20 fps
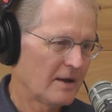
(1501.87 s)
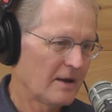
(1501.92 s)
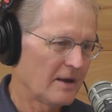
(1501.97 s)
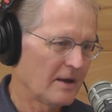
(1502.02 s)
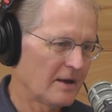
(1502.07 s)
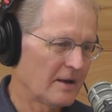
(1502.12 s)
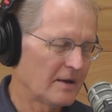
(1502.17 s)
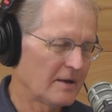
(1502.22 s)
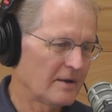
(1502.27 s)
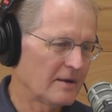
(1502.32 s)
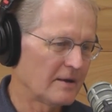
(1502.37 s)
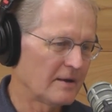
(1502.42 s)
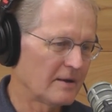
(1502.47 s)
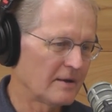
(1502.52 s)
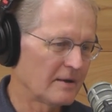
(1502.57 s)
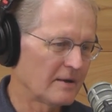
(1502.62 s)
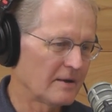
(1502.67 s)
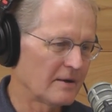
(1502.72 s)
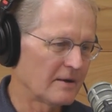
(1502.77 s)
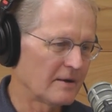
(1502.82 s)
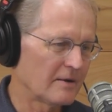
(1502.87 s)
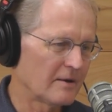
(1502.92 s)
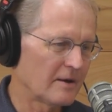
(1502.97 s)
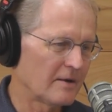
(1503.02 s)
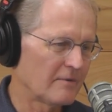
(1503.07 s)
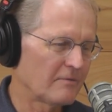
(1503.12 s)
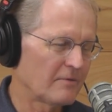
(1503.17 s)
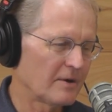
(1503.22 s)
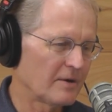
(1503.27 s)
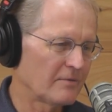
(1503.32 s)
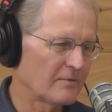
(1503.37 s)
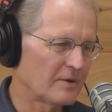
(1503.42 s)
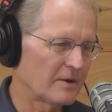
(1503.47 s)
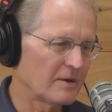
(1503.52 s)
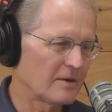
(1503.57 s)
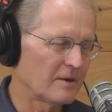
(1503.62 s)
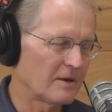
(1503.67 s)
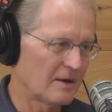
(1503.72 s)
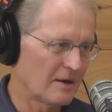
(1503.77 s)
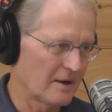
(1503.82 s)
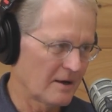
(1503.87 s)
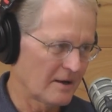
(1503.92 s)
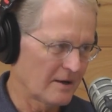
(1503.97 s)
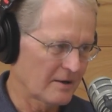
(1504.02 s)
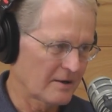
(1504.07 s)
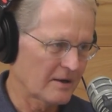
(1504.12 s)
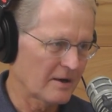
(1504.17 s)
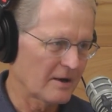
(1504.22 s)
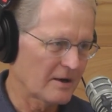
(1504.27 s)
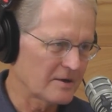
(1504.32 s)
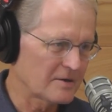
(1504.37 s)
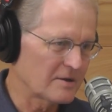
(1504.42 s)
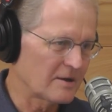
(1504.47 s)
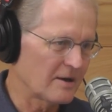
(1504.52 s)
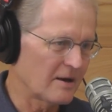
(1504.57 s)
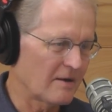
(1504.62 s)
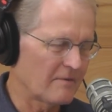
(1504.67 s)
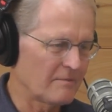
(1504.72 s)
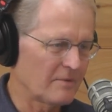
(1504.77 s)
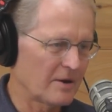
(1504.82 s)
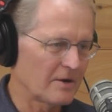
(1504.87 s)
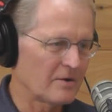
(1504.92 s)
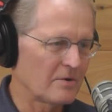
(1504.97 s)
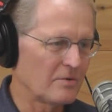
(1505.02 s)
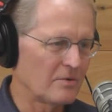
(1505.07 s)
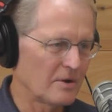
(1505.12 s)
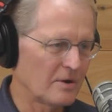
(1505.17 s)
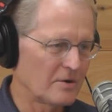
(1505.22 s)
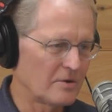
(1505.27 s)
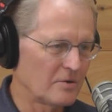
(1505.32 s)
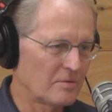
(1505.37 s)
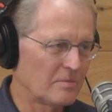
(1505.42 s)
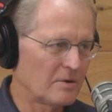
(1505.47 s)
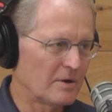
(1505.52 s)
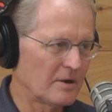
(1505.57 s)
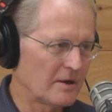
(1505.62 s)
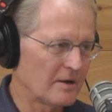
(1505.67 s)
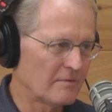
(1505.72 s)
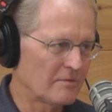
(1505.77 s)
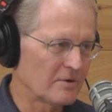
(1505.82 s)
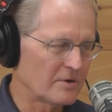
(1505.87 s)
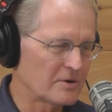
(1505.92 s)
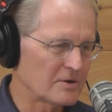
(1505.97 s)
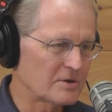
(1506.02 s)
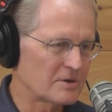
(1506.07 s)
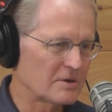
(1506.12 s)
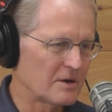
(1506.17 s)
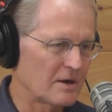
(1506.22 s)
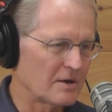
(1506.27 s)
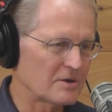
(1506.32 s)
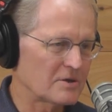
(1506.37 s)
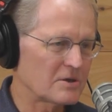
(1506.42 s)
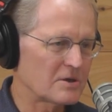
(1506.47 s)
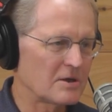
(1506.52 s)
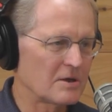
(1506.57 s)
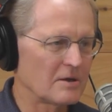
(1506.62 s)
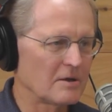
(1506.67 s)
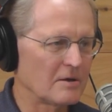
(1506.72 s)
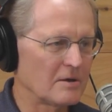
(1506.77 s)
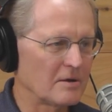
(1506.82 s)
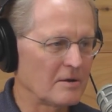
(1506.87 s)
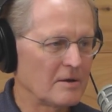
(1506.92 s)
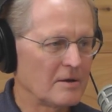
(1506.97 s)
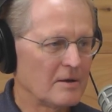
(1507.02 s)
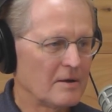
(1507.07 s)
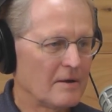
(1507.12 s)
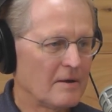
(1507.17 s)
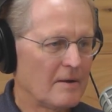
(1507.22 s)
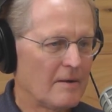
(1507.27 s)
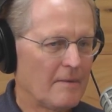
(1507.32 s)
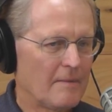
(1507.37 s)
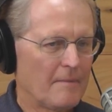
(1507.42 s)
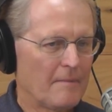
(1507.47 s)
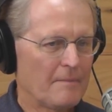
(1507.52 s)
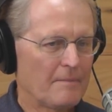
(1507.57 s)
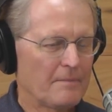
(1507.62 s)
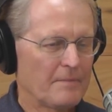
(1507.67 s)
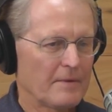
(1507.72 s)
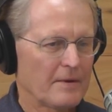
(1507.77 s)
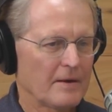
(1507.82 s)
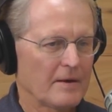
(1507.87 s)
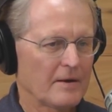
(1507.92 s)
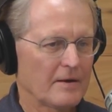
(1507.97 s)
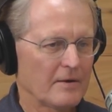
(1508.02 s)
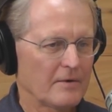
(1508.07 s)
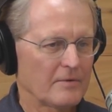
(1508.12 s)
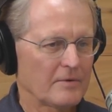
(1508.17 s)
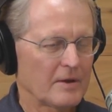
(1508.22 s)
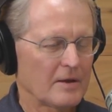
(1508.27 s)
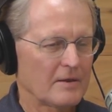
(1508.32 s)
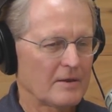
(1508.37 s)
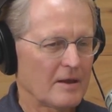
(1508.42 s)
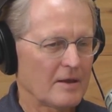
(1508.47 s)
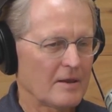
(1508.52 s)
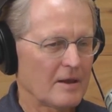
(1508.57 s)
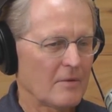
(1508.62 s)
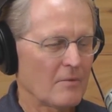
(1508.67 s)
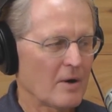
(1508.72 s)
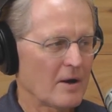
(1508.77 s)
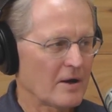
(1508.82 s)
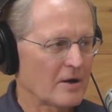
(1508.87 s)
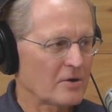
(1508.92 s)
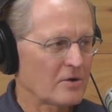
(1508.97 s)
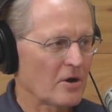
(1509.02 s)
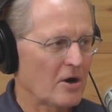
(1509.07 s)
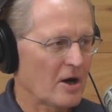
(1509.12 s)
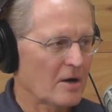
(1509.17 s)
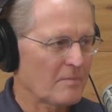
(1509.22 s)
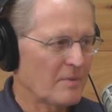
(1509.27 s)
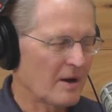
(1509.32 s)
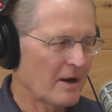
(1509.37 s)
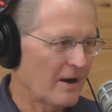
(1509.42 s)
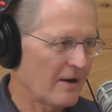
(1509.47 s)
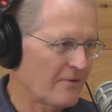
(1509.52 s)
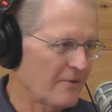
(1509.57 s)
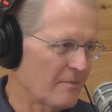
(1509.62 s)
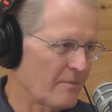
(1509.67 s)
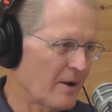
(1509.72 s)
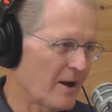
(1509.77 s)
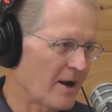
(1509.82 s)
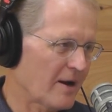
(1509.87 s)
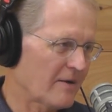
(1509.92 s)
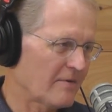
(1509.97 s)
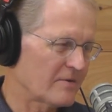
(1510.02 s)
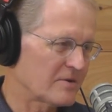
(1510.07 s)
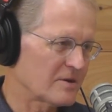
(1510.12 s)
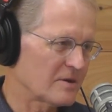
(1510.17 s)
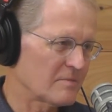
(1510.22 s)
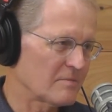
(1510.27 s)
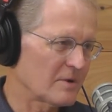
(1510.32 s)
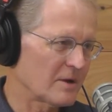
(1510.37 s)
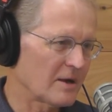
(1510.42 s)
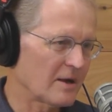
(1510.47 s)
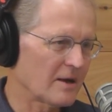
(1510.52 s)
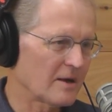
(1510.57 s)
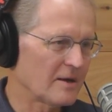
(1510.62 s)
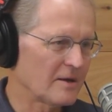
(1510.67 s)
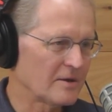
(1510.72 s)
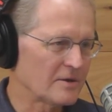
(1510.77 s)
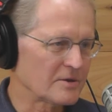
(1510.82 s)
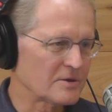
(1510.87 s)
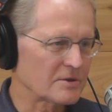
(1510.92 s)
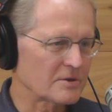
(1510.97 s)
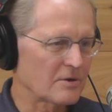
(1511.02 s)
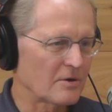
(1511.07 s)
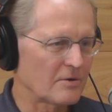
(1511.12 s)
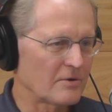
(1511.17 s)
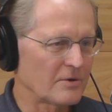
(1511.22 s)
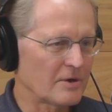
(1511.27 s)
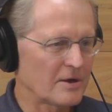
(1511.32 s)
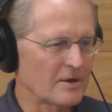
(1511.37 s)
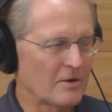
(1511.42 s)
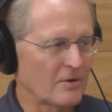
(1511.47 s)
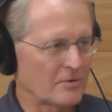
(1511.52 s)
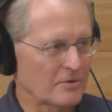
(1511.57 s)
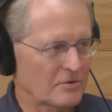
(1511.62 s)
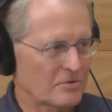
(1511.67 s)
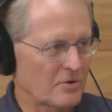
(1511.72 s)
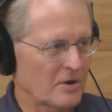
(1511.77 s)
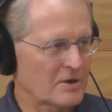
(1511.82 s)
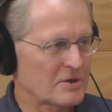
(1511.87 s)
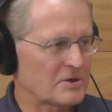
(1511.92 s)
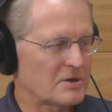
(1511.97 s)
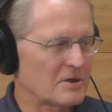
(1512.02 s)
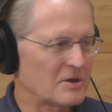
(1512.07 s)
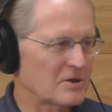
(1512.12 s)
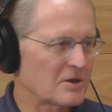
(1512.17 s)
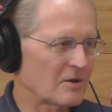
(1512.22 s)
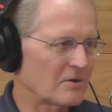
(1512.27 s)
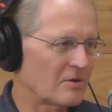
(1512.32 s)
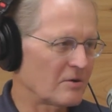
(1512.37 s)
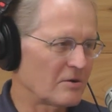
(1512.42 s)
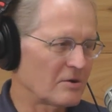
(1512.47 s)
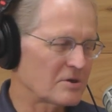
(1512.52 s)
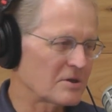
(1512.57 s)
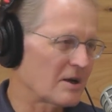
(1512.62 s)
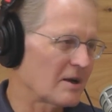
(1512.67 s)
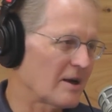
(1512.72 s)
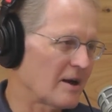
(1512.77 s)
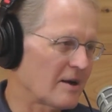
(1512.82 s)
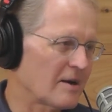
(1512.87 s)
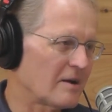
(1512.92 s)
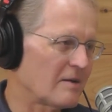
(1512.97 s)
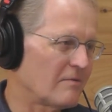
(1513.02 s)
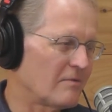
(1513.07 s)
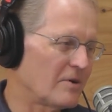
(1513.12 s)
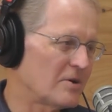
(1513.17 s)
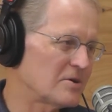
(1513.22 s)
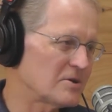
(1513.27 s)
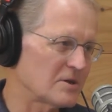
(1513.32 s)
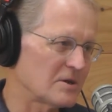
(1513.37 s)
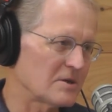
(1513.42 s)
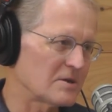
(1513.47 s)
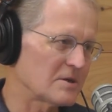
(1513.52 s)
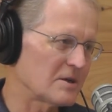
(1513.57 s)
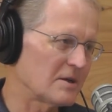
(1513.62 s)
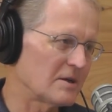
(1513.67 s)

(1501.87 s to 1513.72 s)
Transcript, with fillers: And uh, you know, I found that, that a lot of the guys that I've met who are new believers are still, you know, they, they want to talk behind the back of somebody else, or they don't trust each other. And there's a lot of divisions.